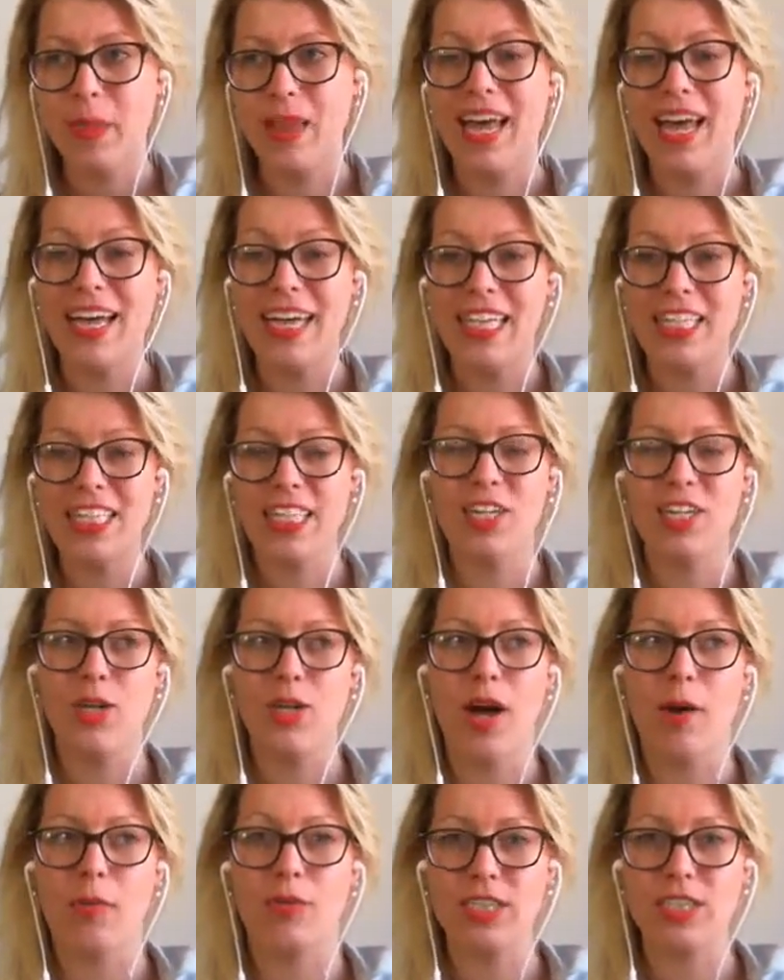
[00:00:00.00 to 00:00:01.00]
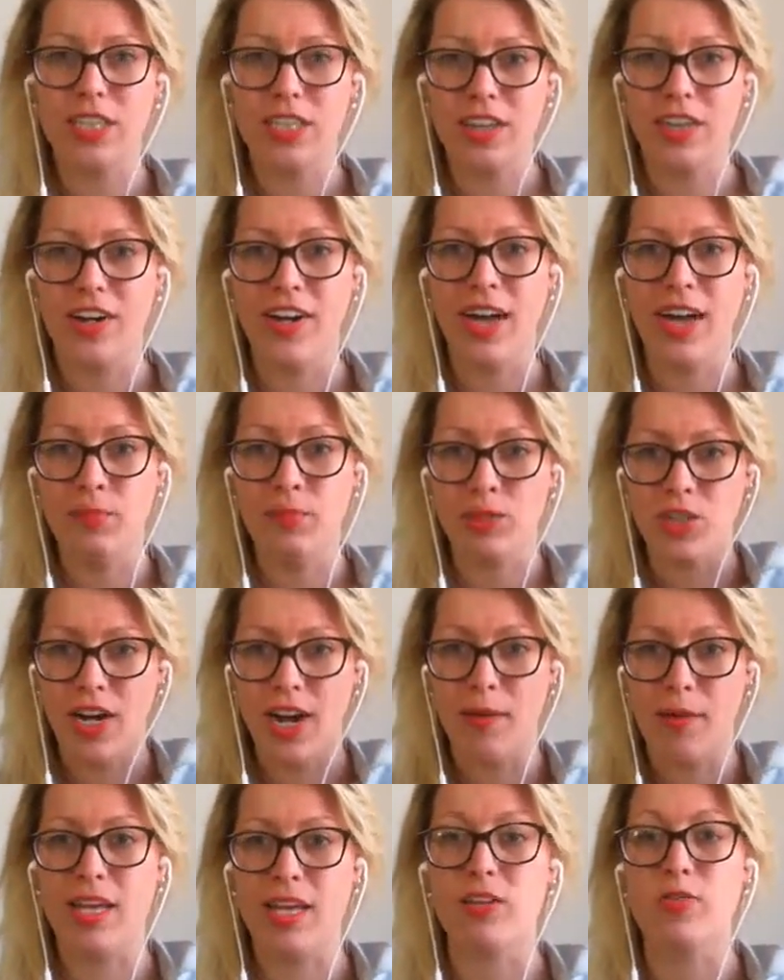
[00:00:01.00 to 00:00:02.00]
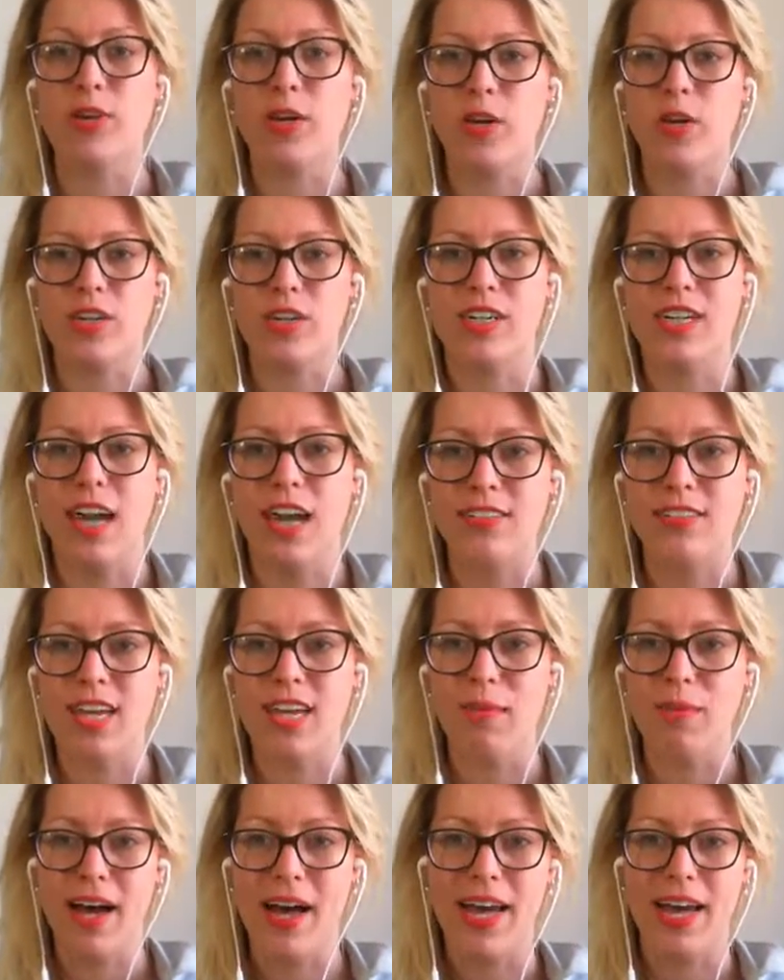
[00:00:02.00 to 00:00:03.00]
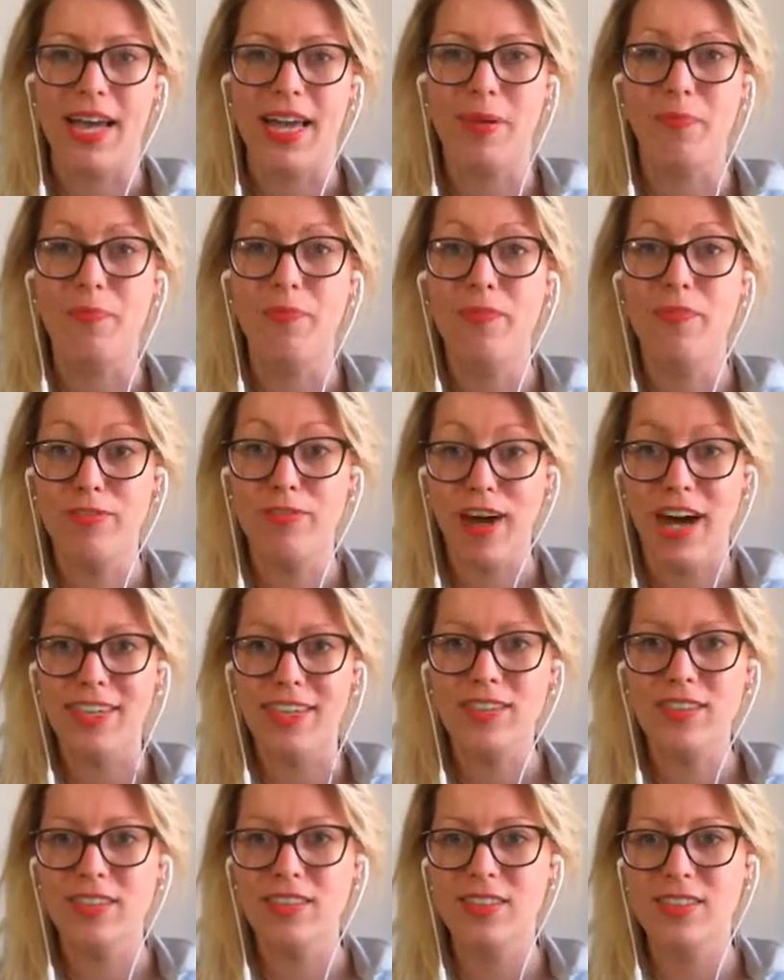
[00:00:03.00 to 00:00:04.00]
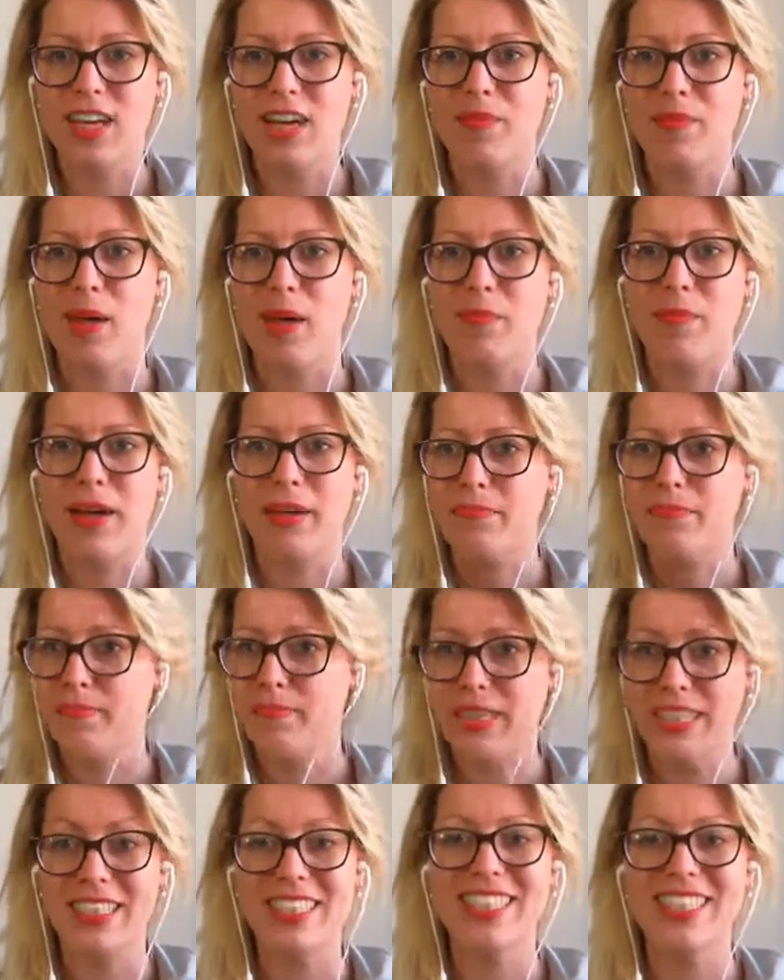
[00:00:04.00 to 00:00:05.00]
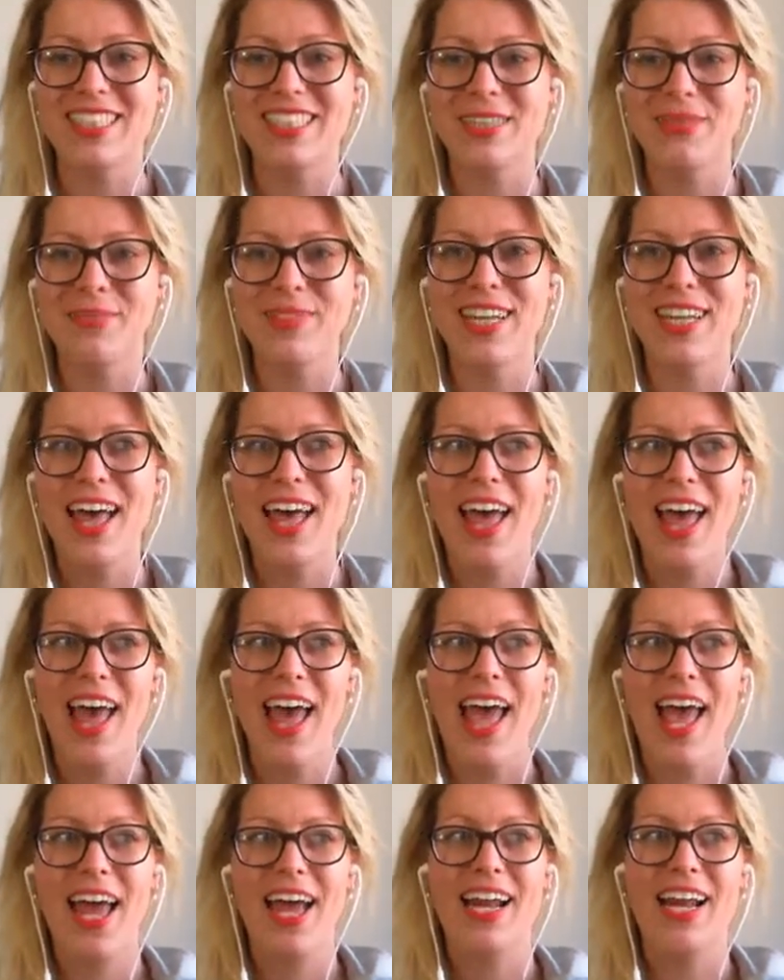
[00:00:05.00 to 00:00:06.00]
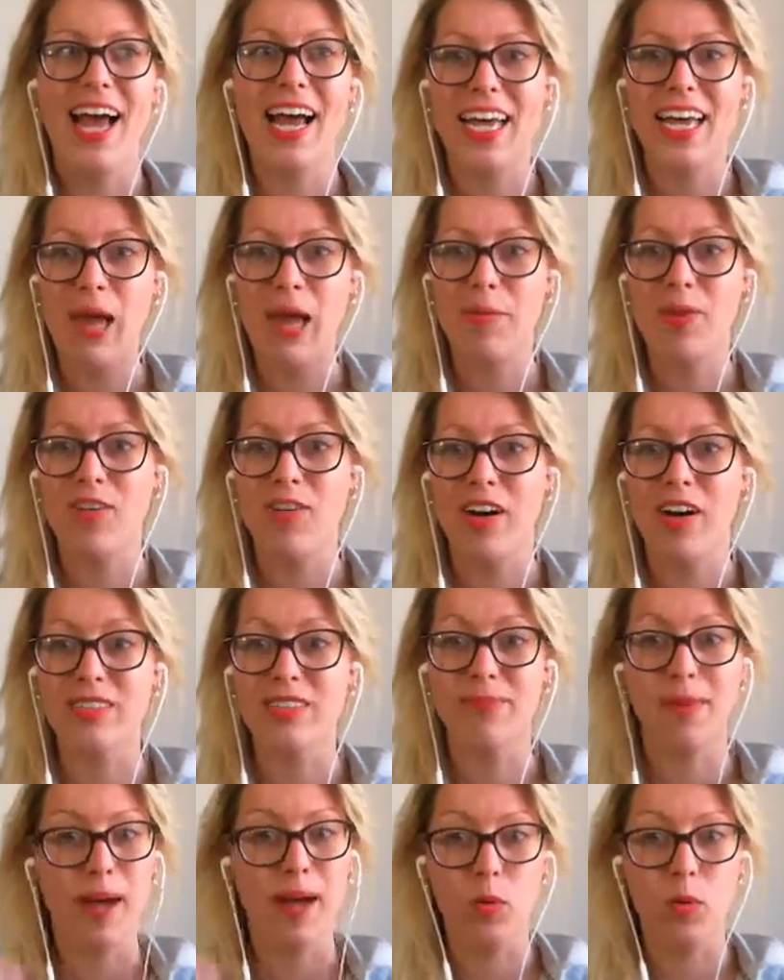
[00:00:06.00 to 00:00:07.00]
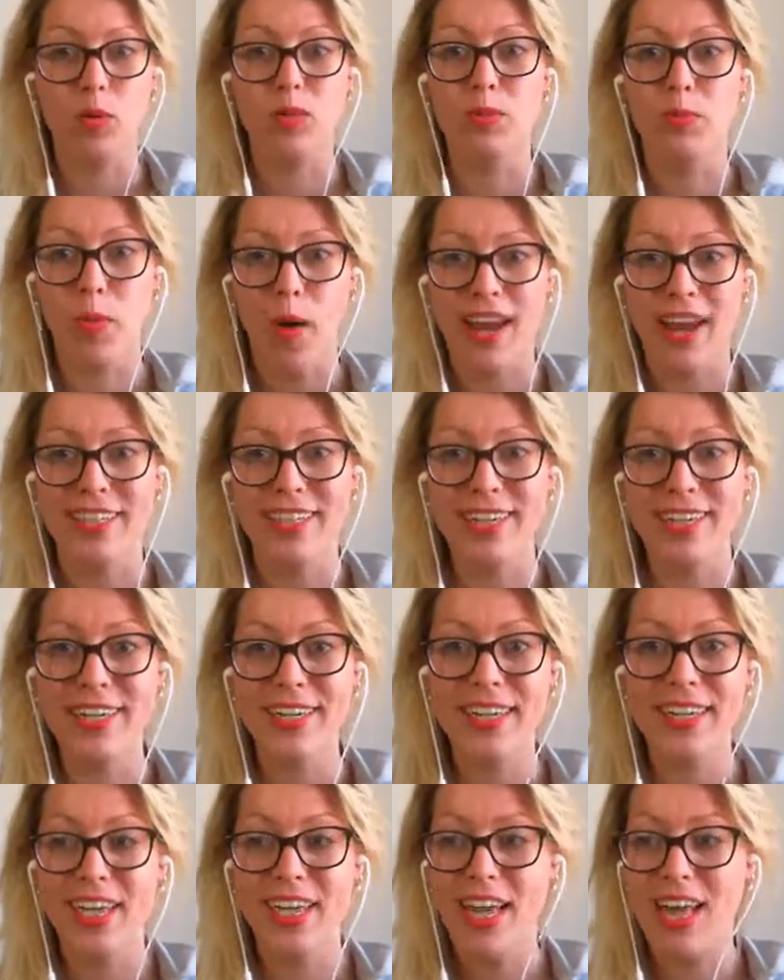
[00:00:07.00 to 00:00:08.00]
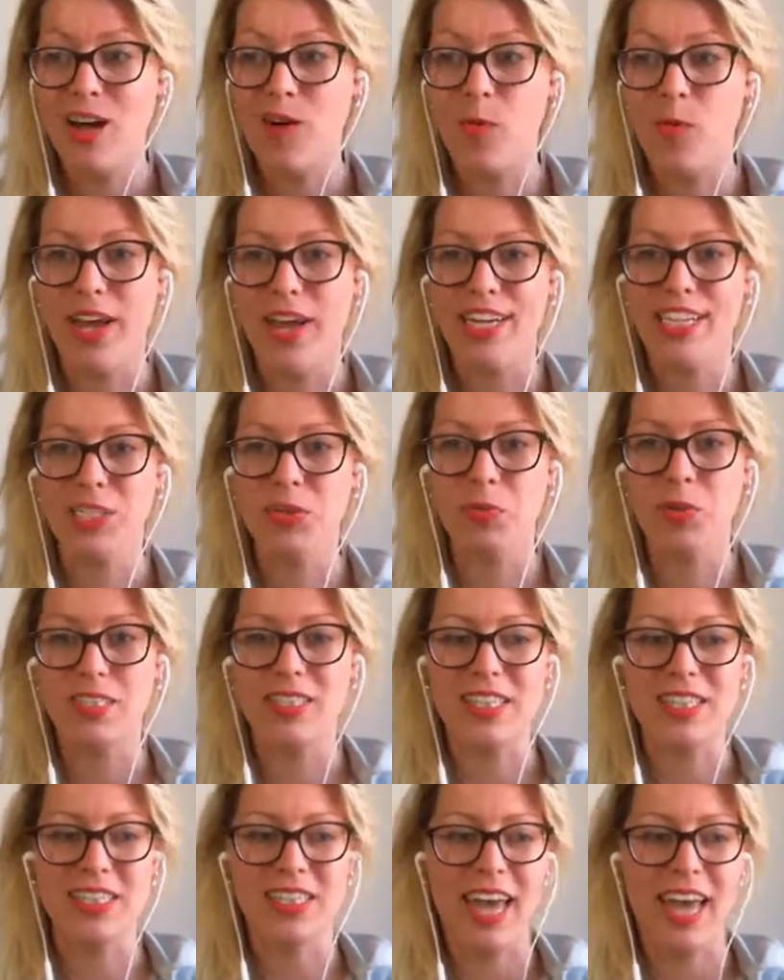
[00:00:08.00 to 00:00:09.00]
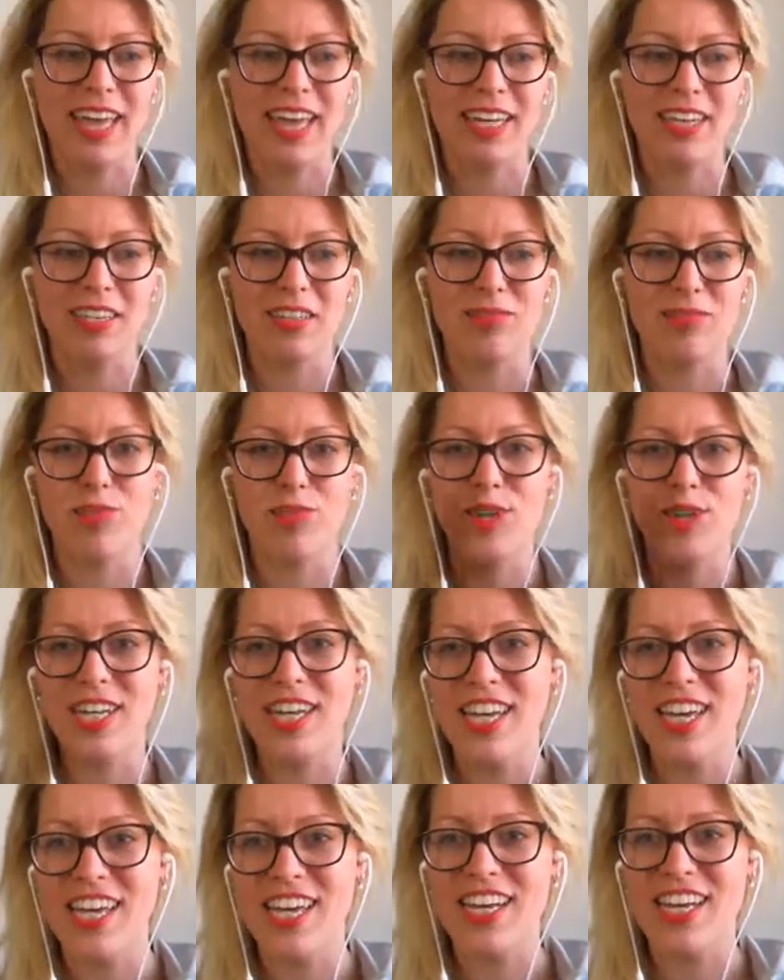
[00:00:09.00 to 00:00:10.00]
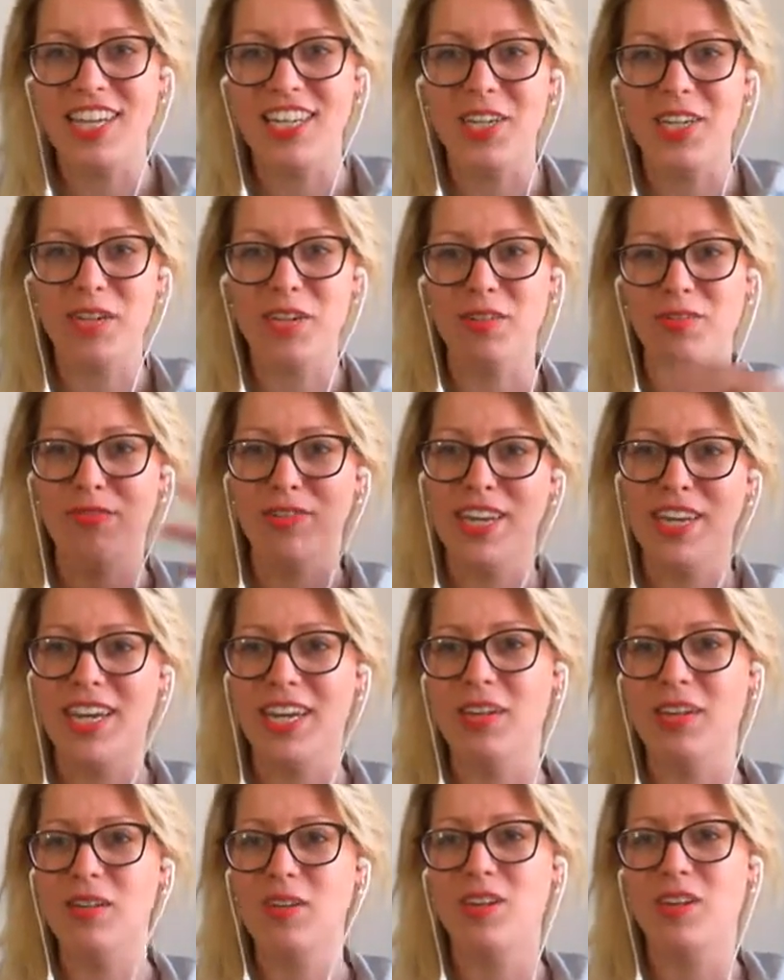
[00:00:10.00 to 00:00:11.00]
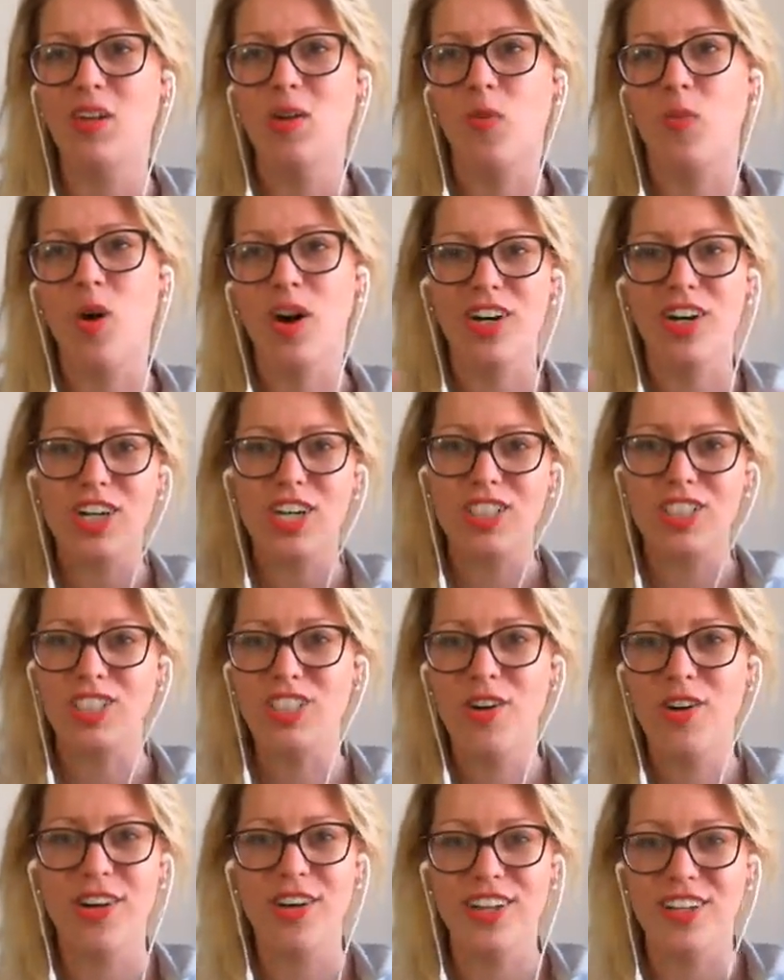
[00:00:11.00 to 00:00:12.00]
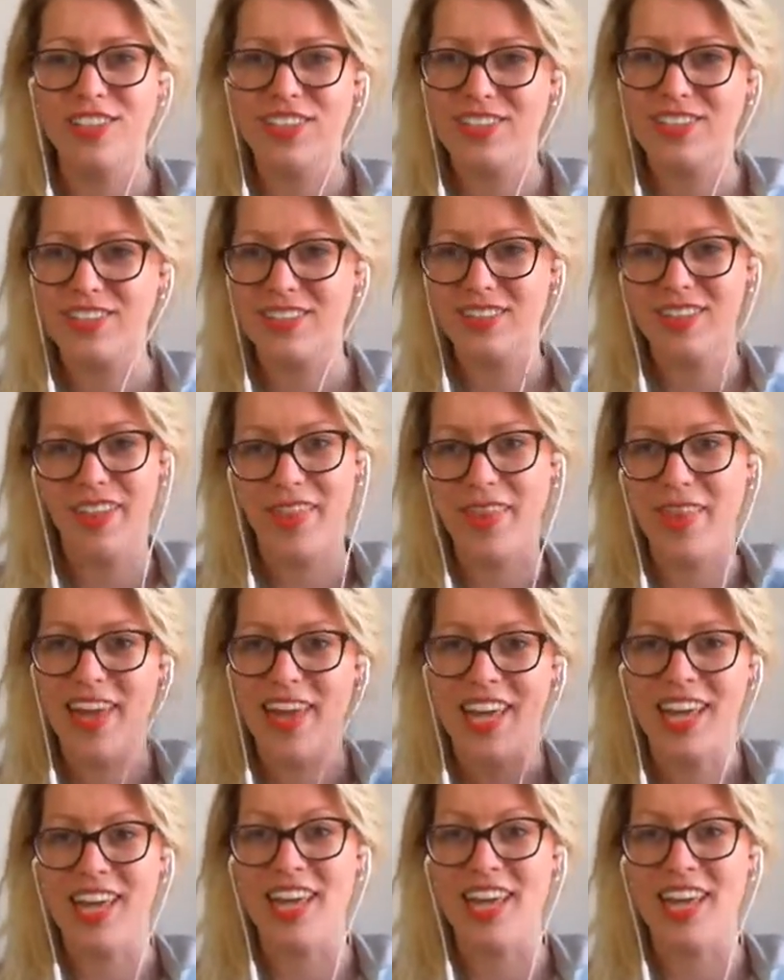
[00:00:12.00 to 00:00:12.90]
I can tell you, I'm like reorganizing my files and my business systems, and I came across my old branding, which was this like frilly calligraphy, watercolor lotus thing